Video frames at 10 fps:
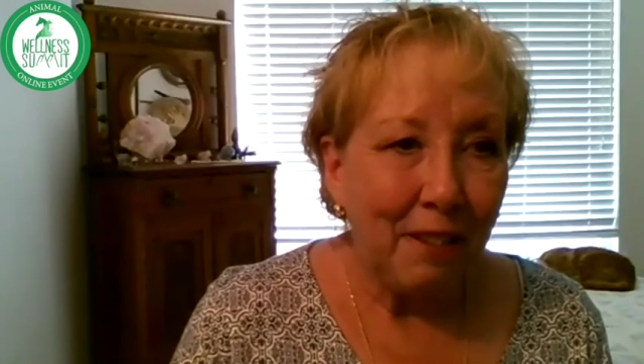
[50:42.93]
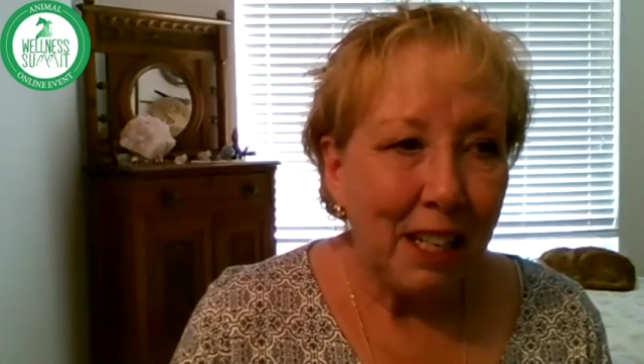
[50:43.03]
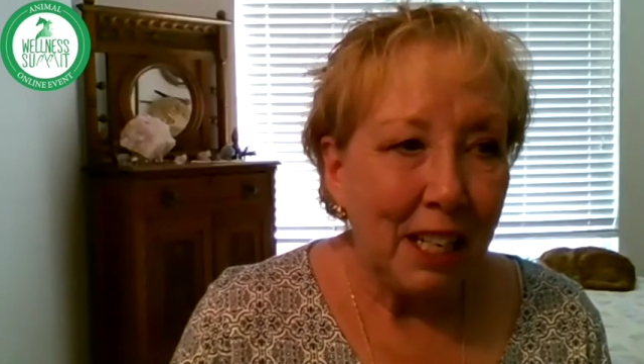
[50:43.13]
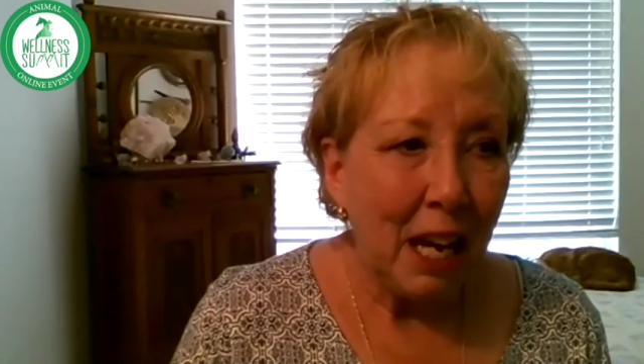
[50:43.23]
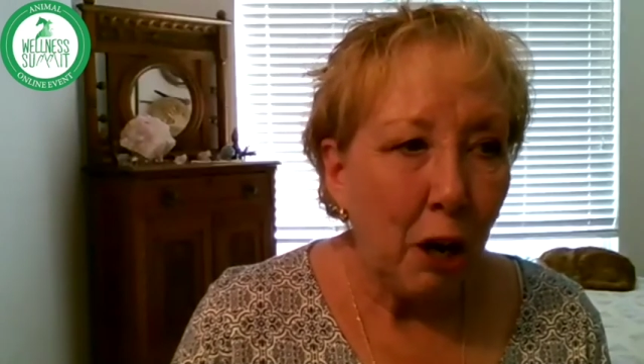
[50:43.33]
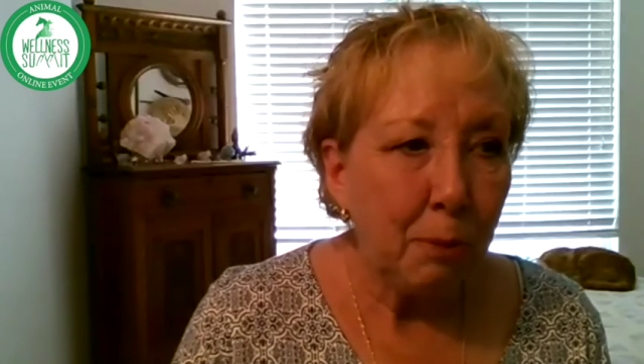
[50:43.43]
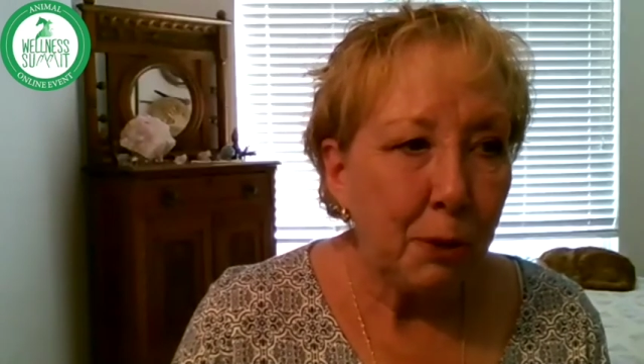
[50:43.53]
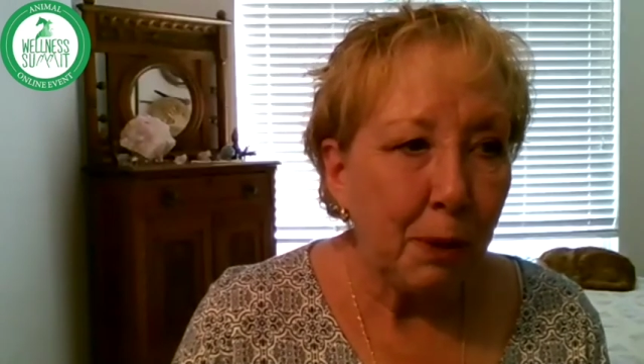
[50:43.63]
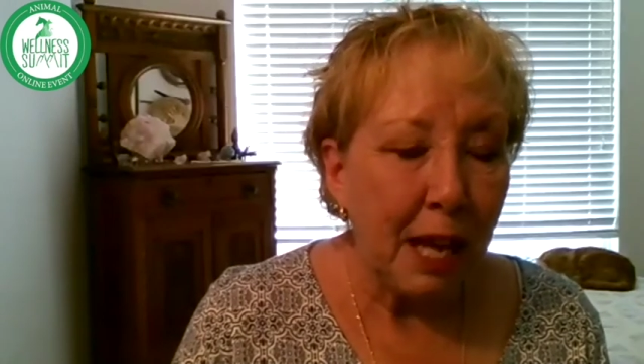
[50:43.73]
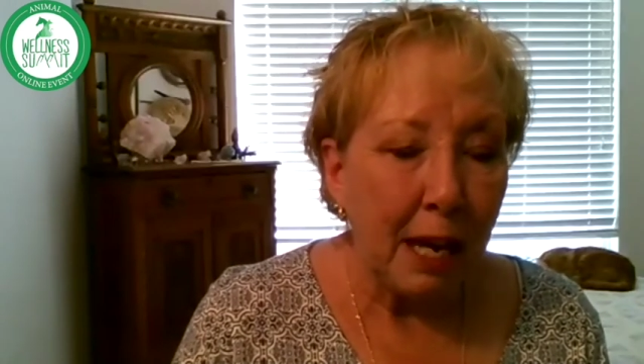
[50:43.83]
it helps
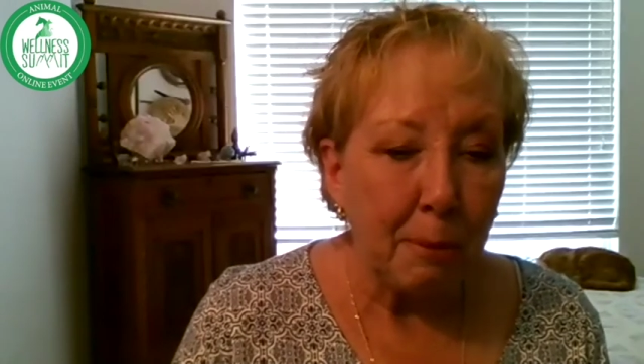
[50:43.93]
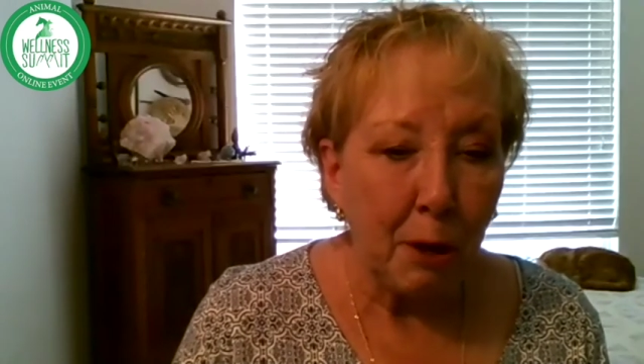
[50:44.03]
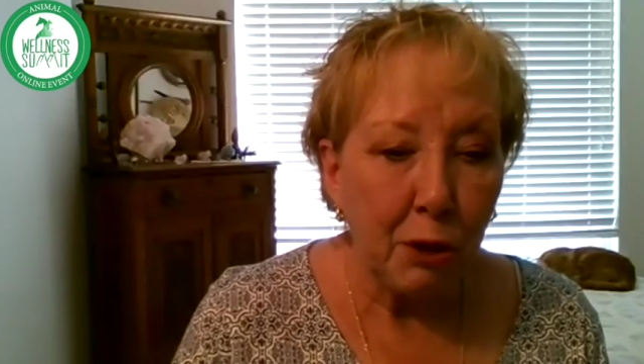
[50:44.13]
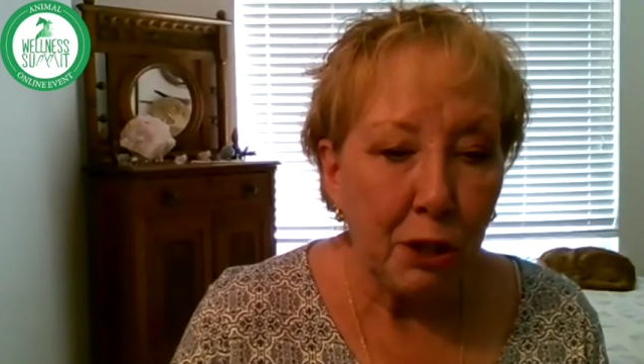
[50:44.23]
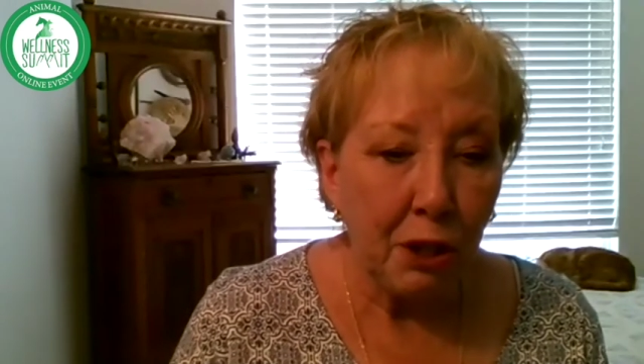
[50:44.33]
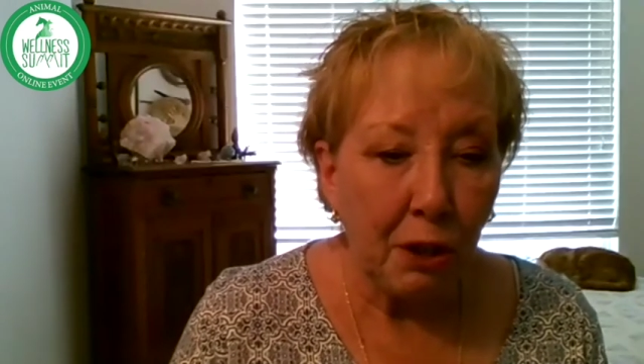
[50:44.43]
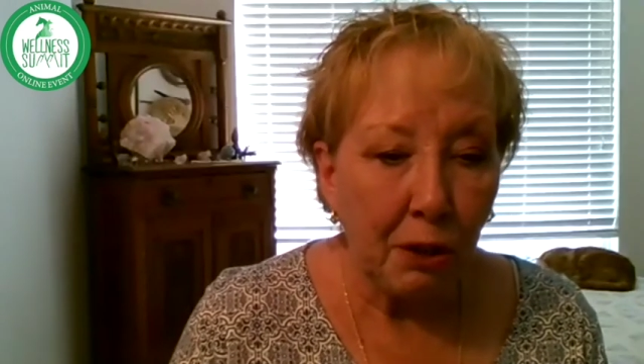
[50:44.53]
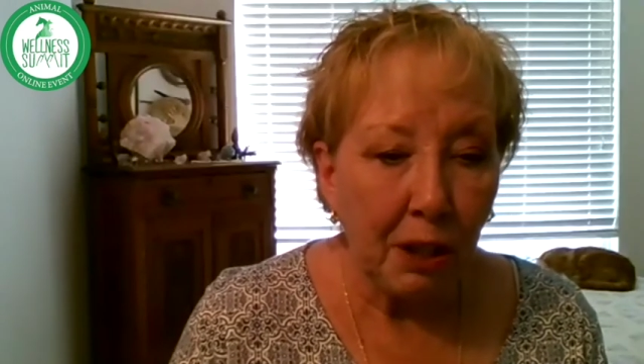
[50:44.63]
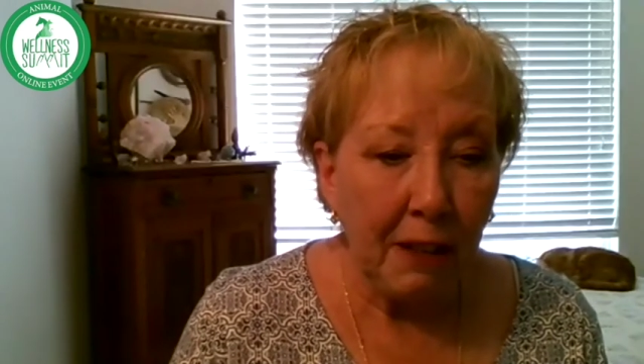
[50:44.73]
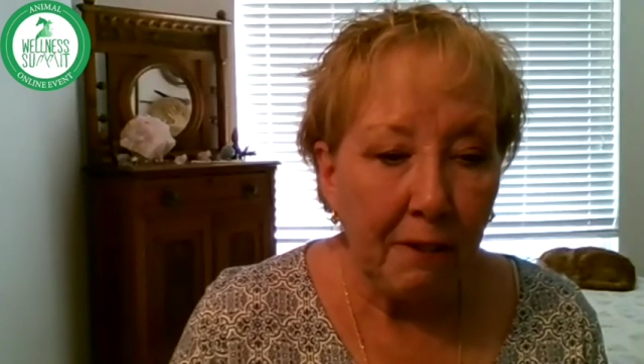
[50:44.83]
with that
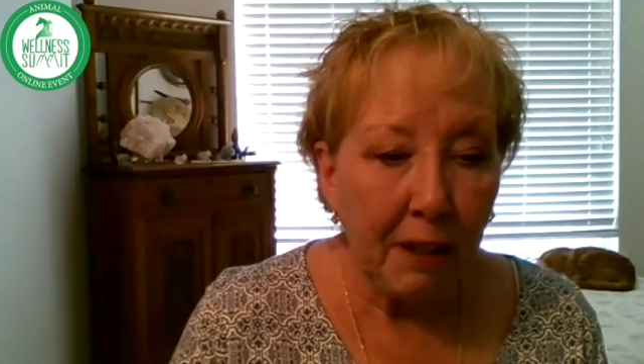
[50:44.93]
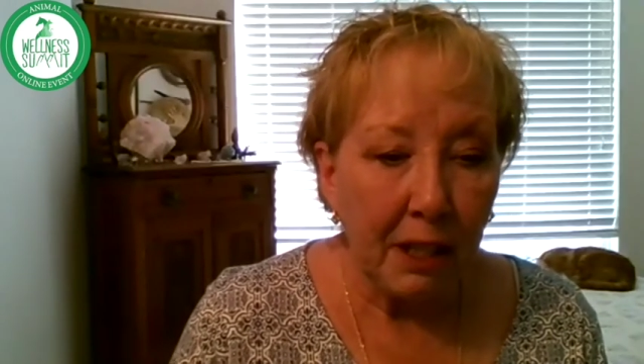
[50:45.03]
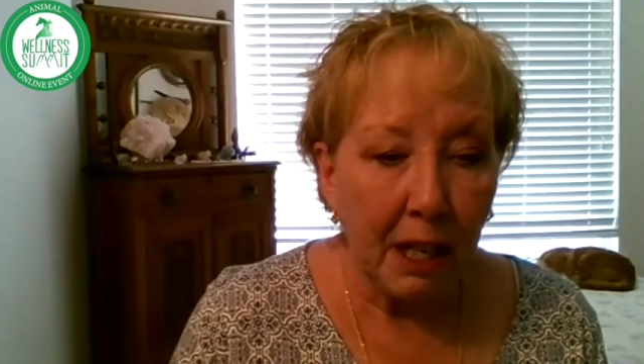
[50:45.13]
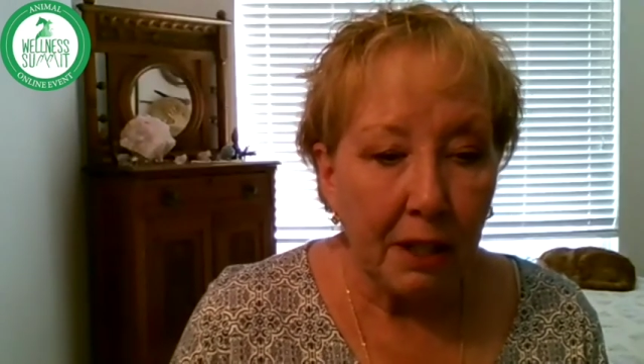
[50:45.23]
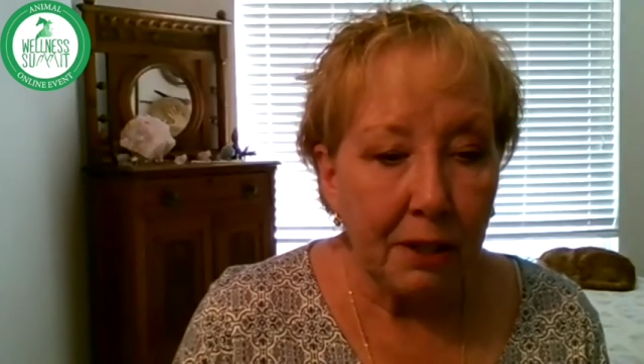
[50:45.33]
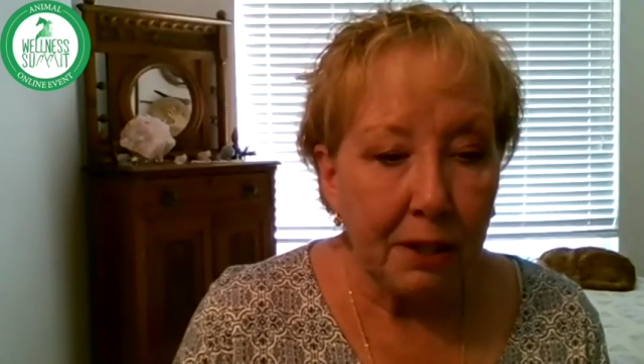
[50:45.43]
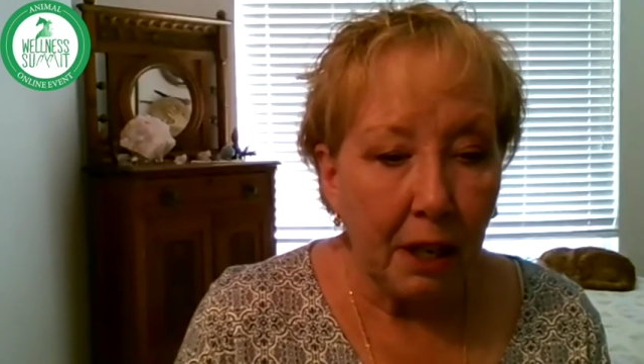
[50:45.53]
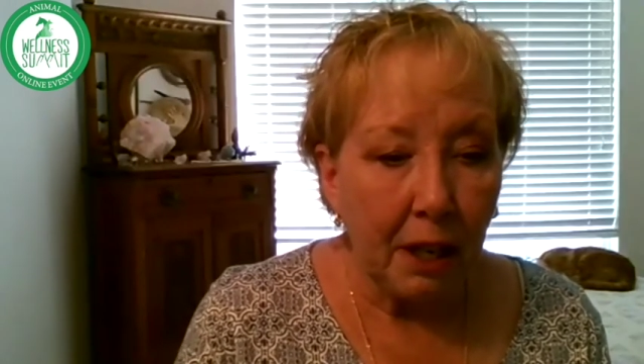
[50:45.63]
emotional evenness,